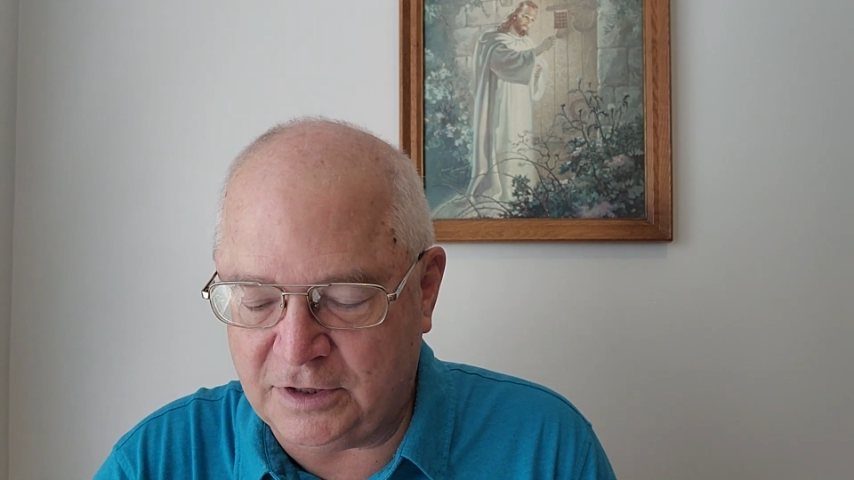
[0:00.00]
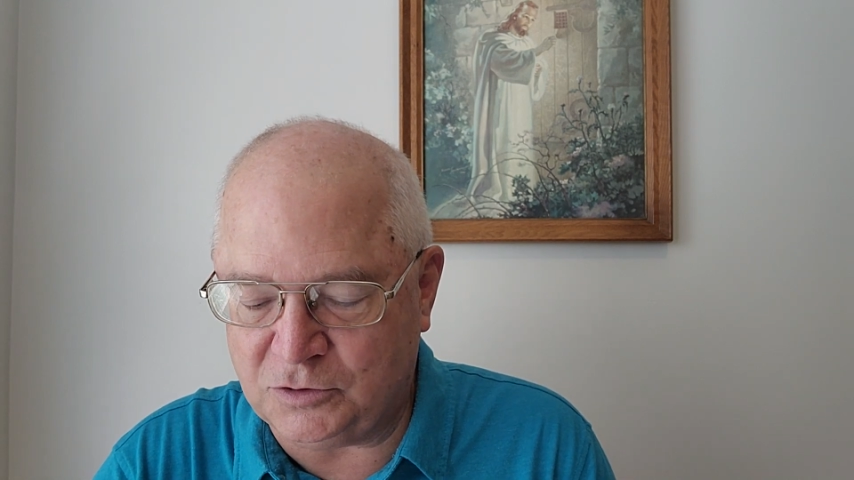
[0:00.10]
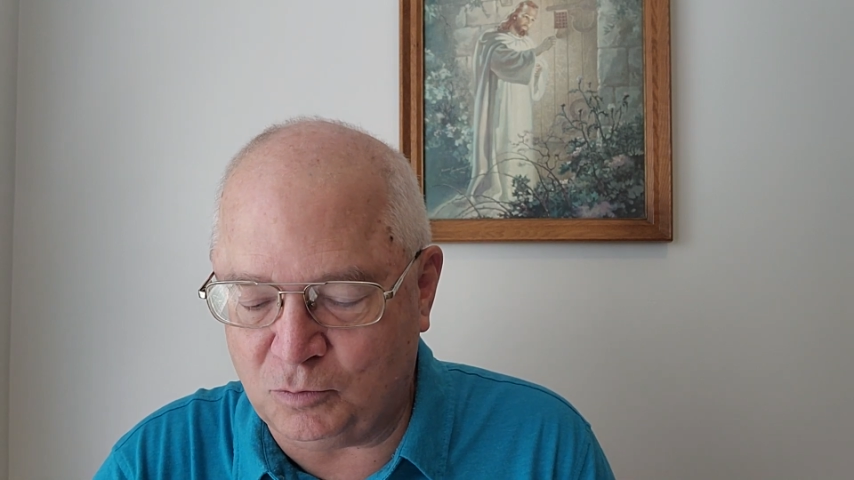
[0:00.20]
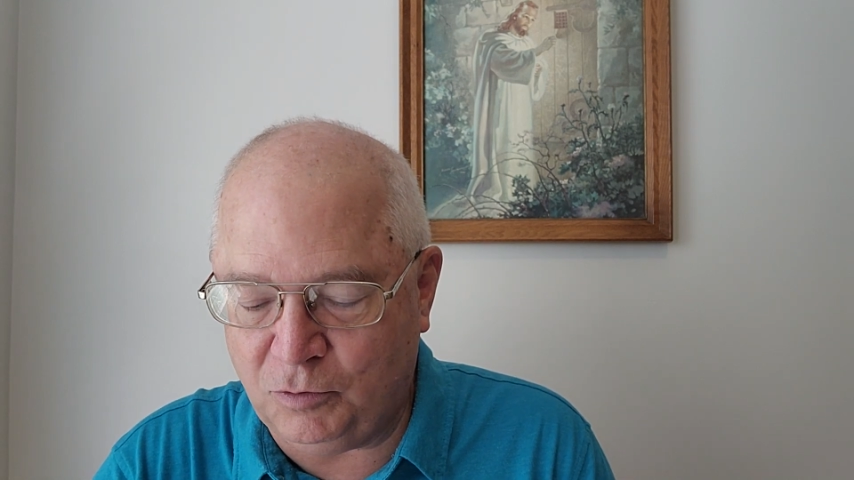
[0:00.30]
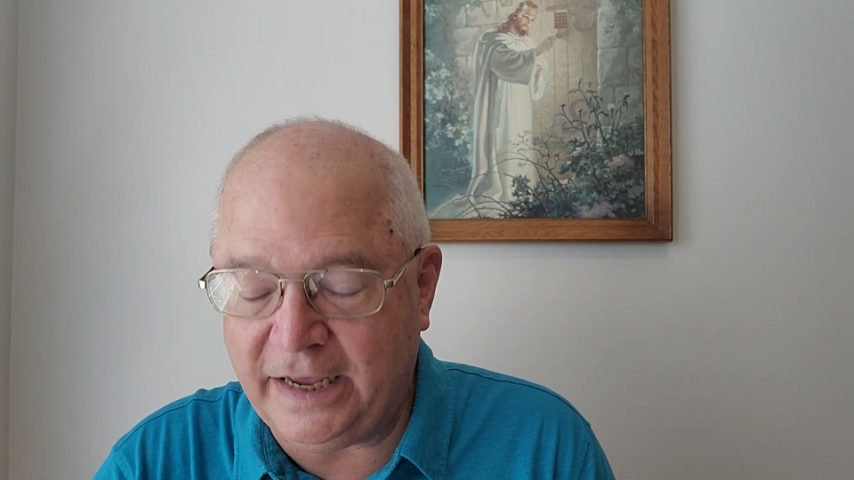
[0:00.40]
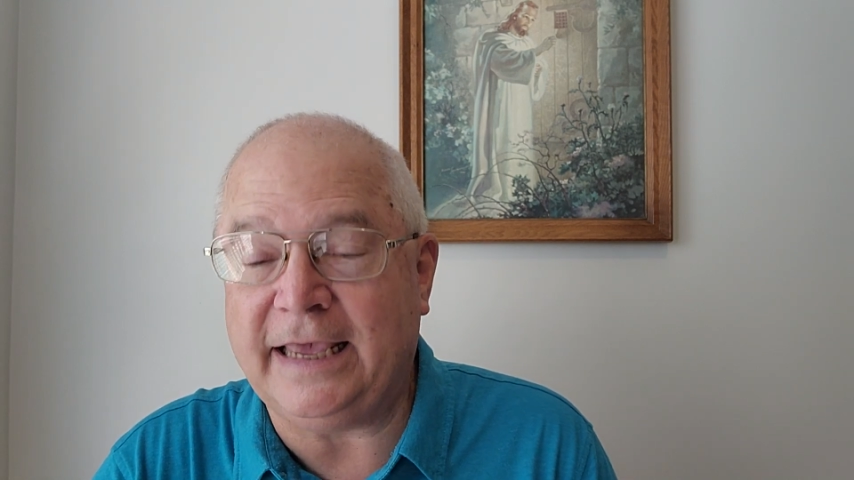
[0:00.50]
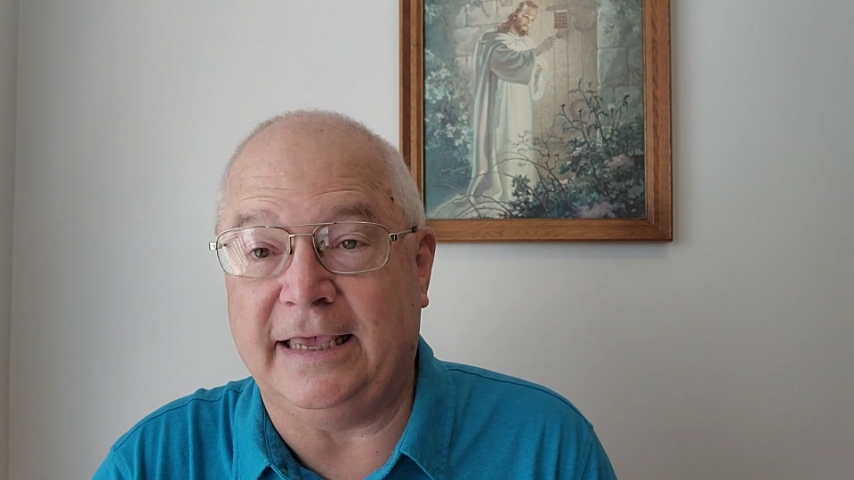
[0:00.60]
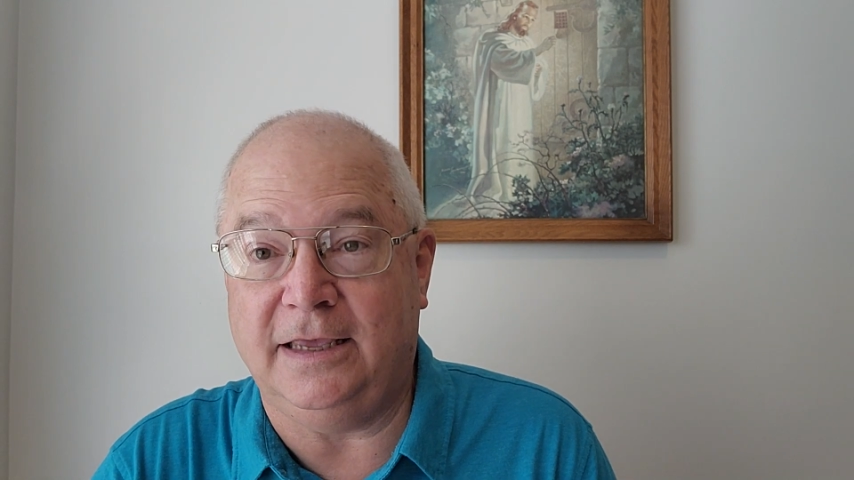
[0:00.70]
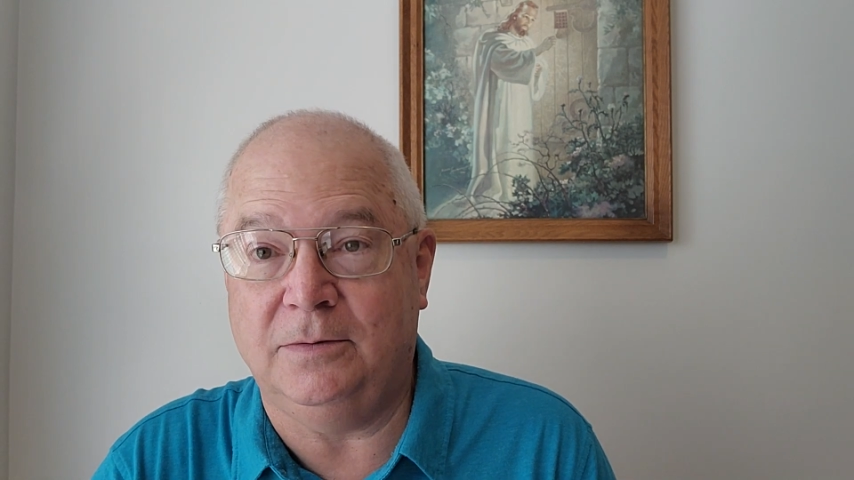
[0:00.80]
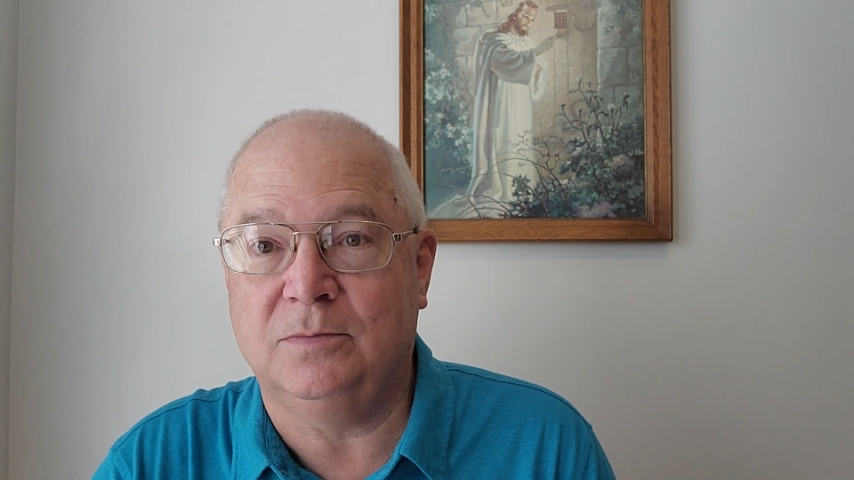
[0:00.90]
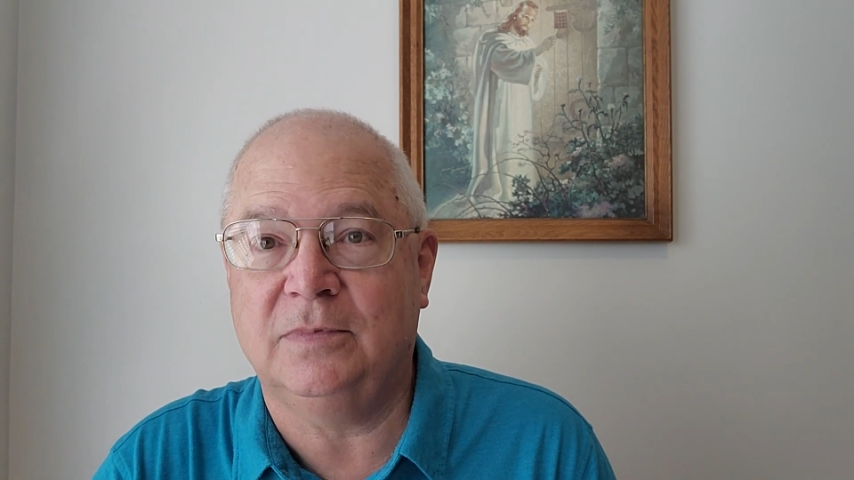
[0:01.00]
it is we,